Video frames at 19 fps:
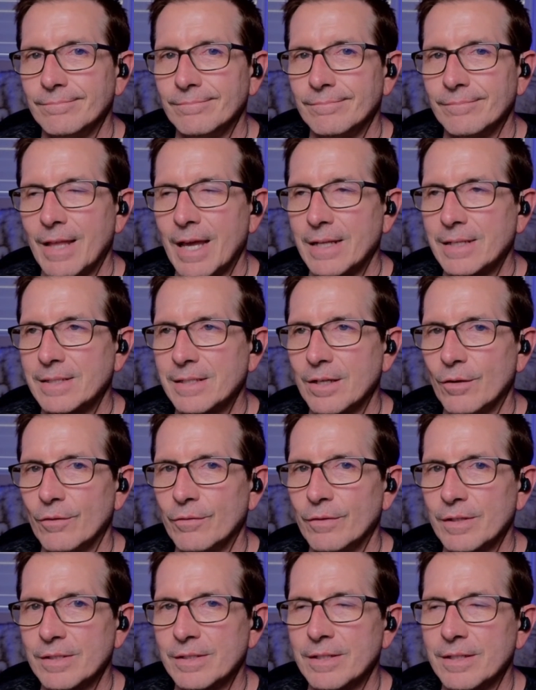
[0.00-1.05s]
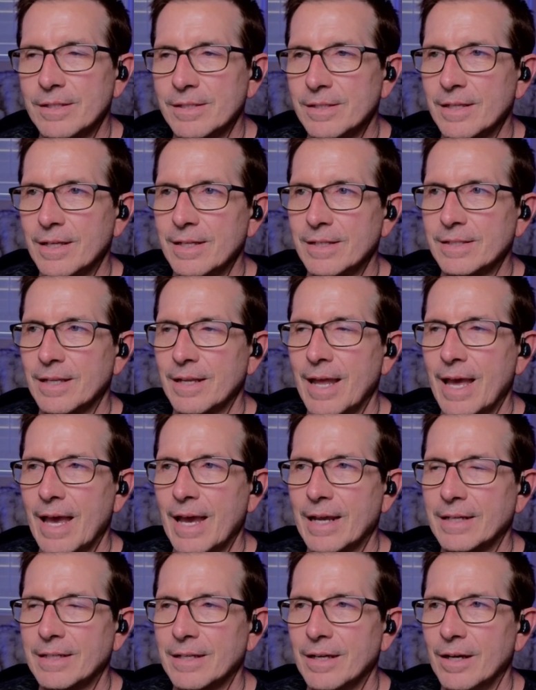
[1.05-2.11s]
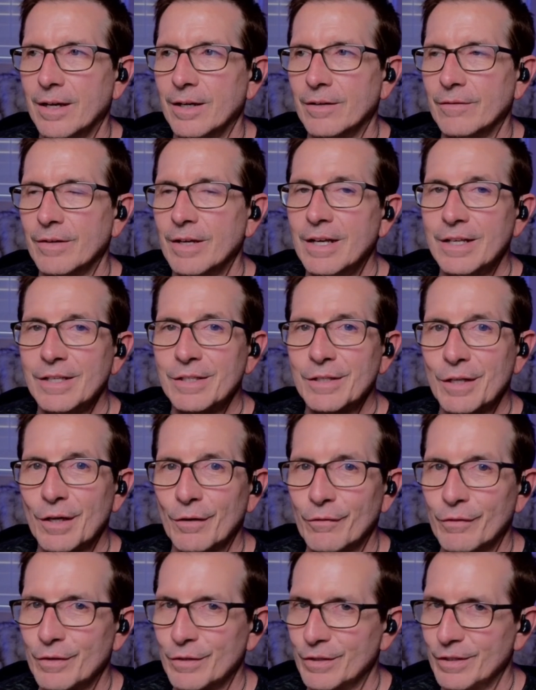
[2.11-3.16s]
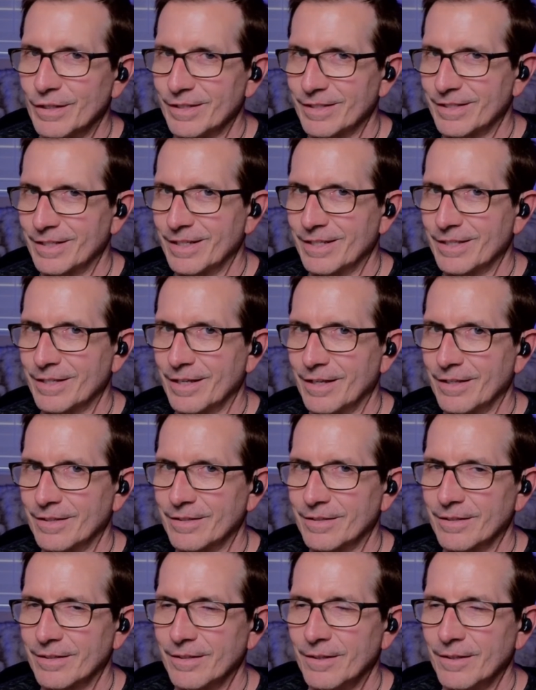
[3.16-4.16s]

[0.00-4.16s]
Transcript: That selflessness is an act of selfishness, in a sense.